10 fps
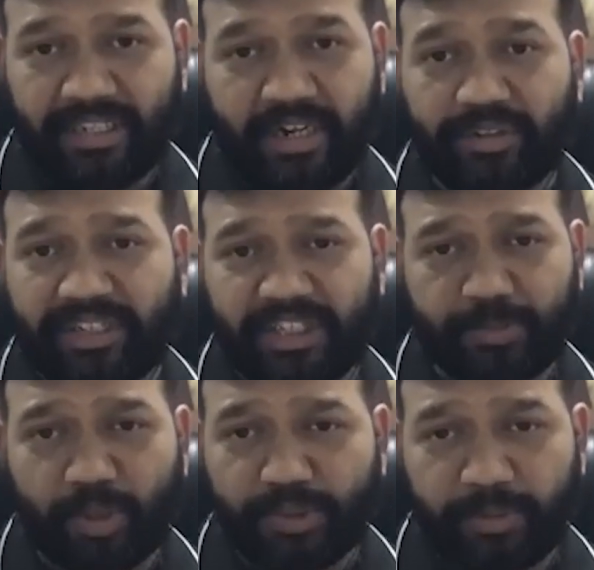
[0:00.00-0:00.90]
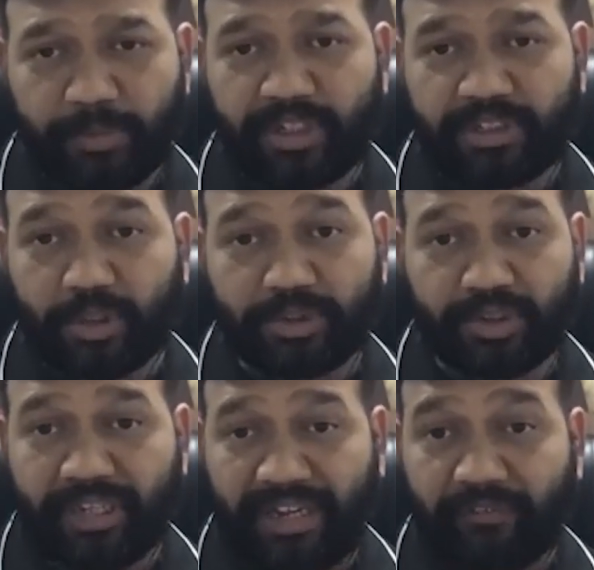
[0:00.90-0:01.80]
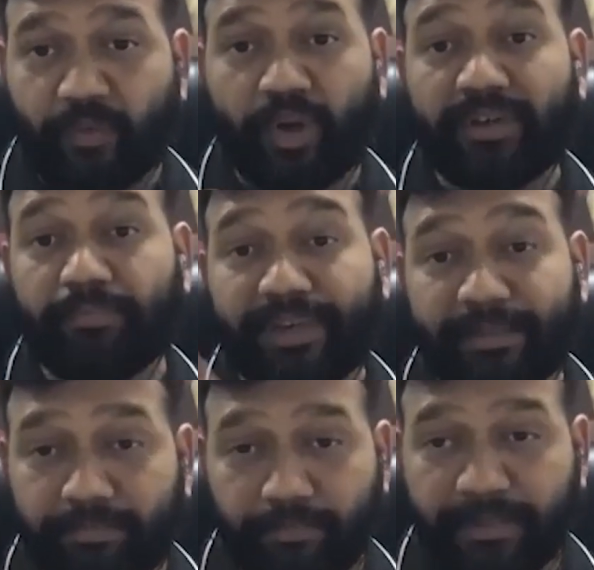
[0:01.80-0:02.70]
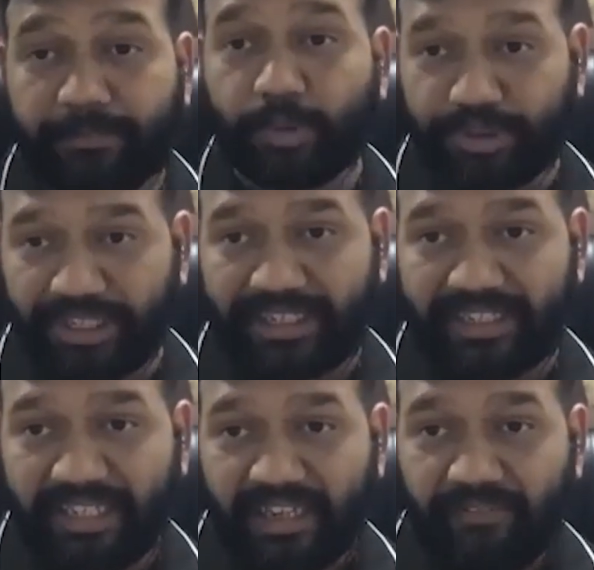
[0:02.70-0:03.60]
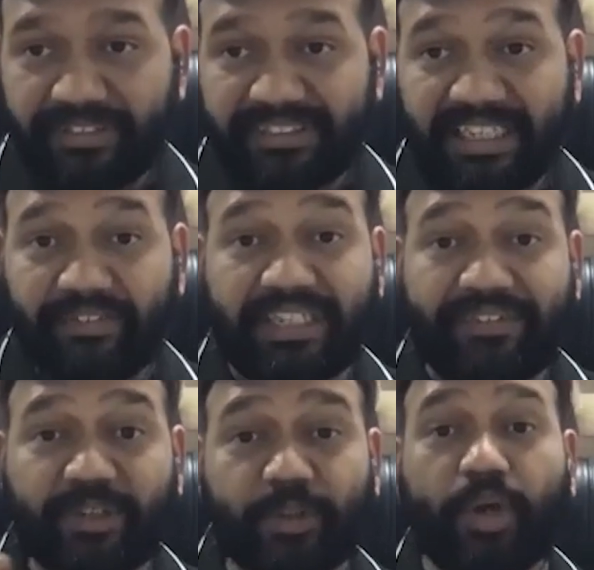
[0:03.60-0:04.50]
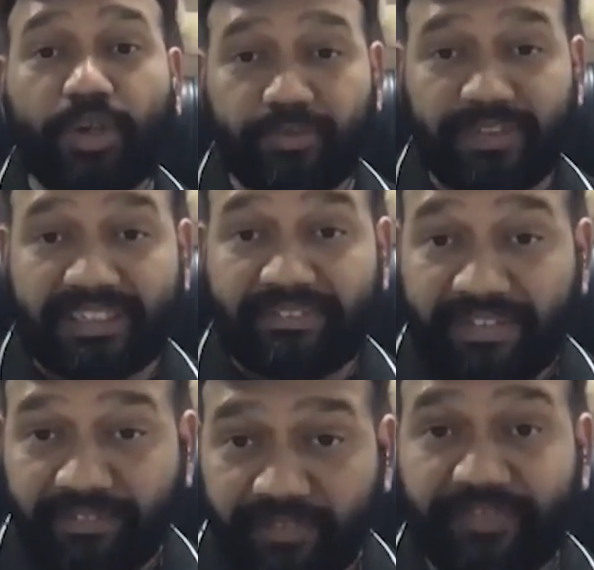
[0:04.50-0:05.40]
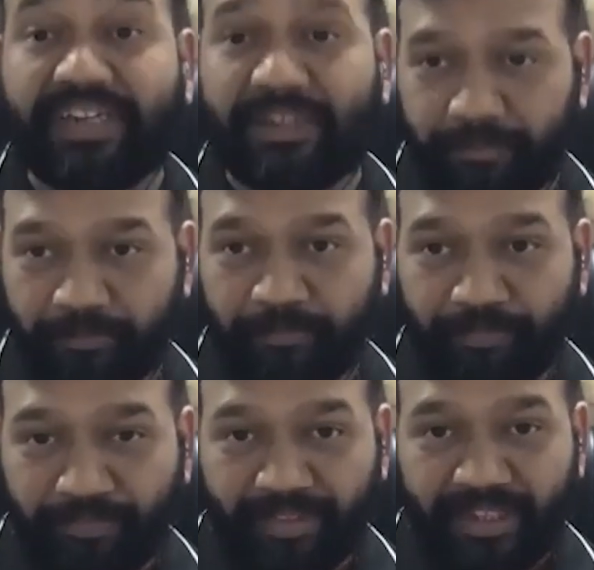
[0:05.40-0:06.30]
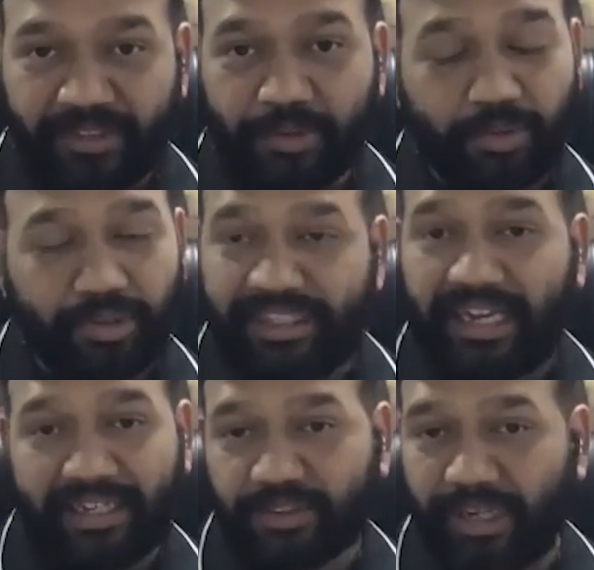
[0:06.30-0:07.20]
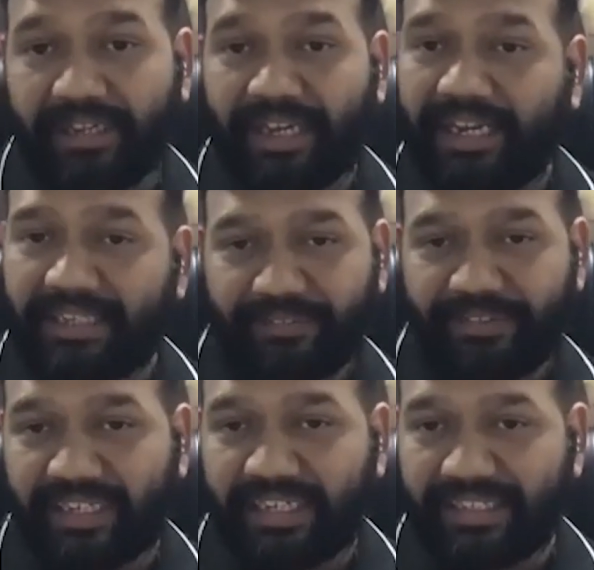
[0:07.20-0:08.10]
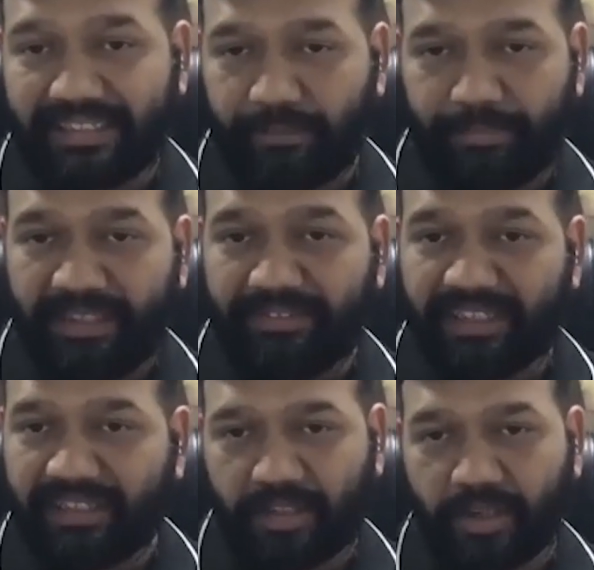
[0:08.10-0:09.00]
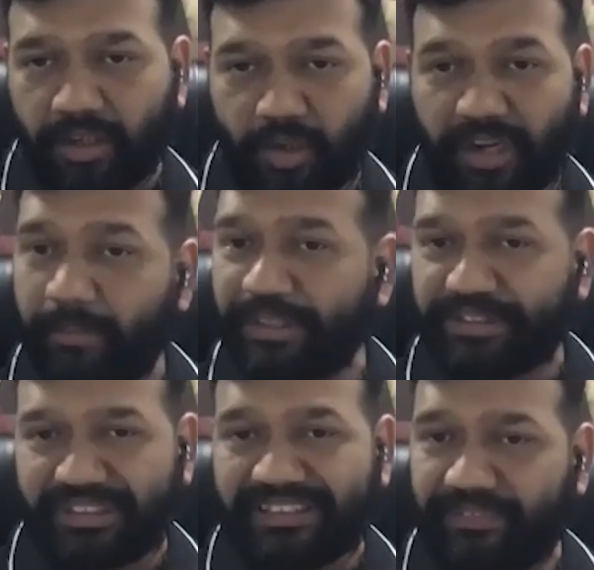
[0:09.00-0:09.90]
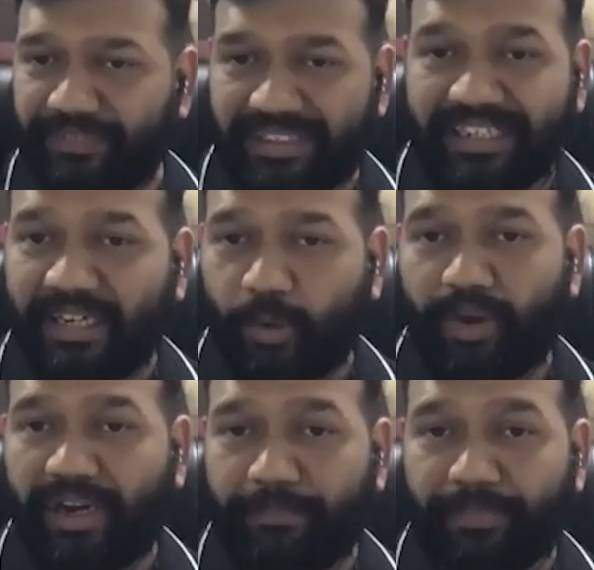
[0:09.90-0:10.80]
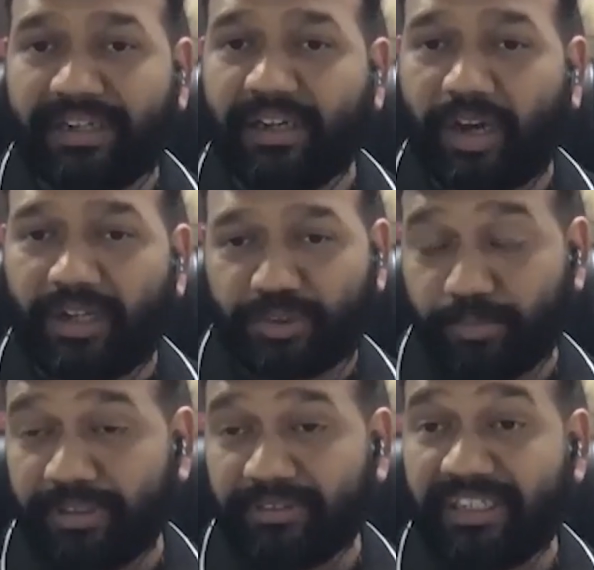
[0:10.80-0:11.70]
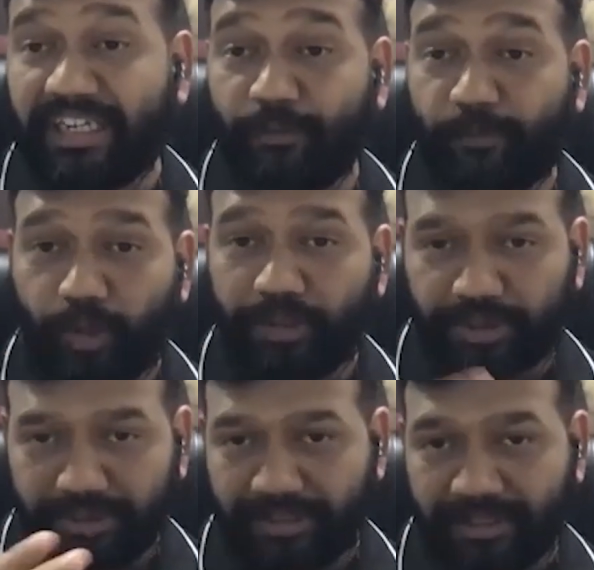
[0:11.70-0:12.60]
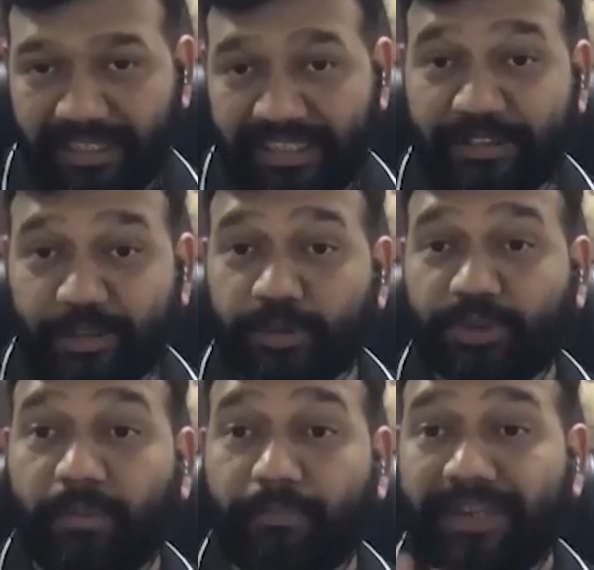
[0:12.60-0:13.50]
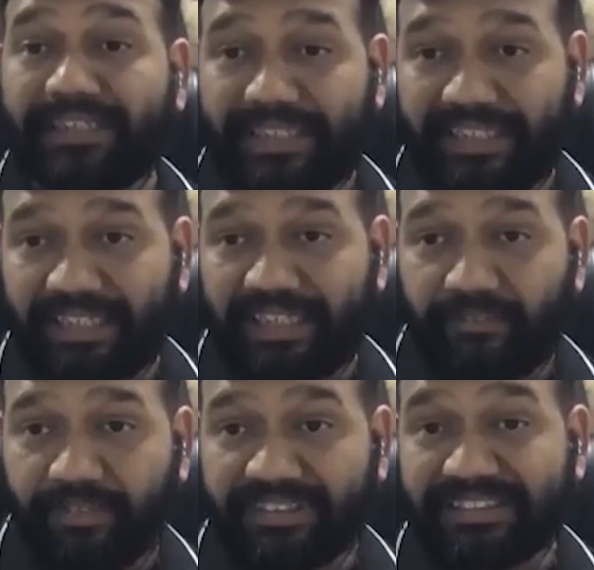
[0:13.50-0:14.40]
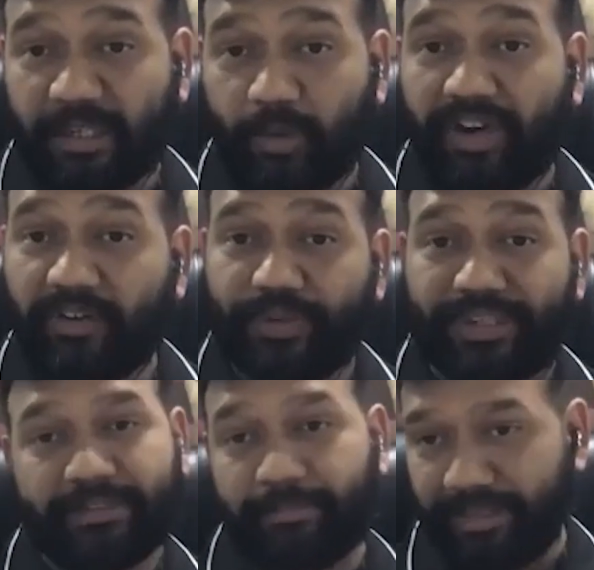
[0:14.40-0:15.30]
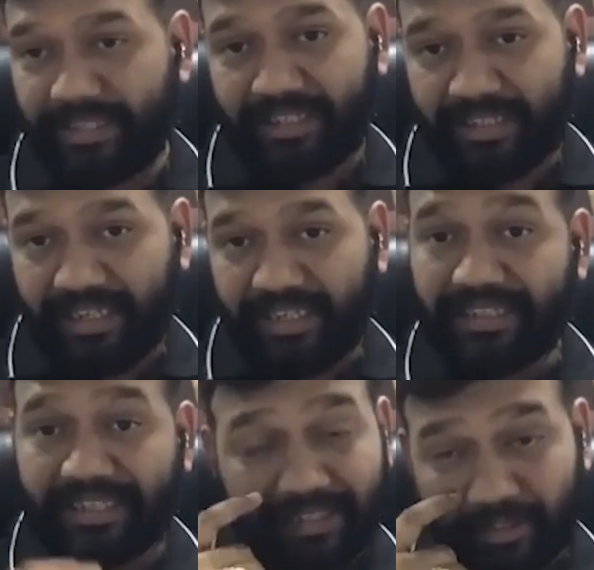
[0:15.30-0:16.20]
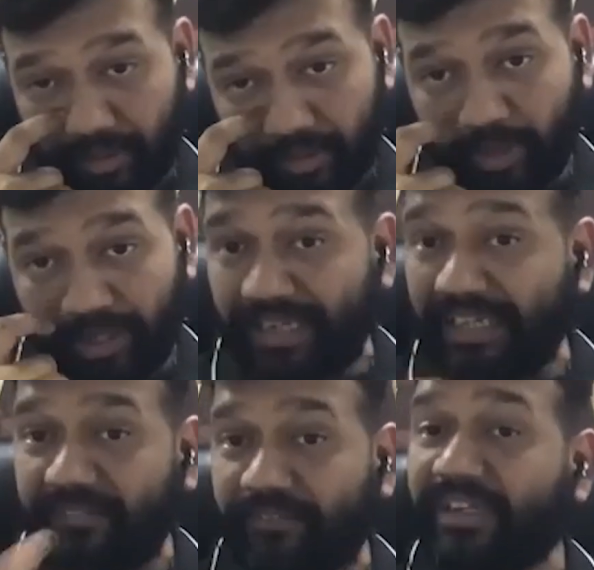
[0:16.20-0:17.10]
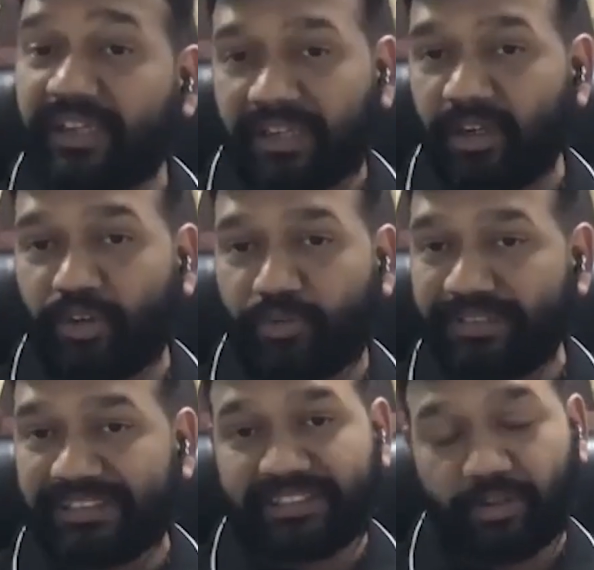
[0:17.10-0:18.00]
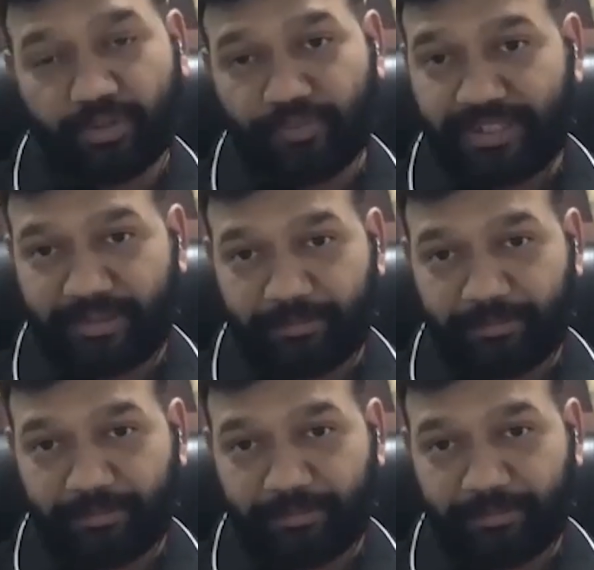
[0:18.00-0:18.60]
I know there are small products also have won a big project, which they have never thought of that they will ever win. So yeah, so I definitely I believe that collaboration is definitely required, but also believe that influencer is also a big thing which is required for SMB, and you can really win a lot of business out of it.